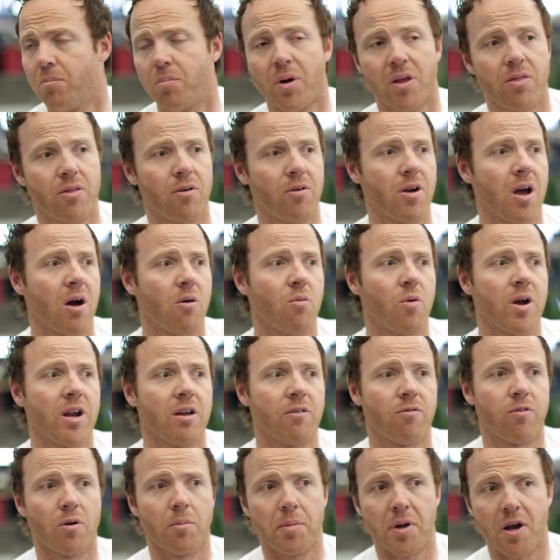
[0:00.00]
but they're not waiting
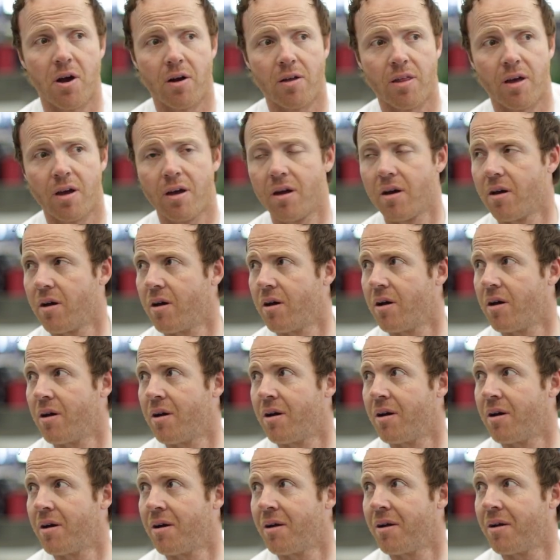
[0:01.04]
for me, are they?
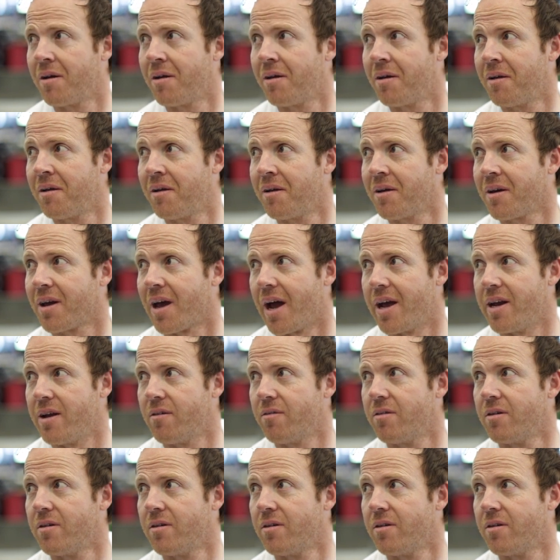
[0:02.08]
Kind of?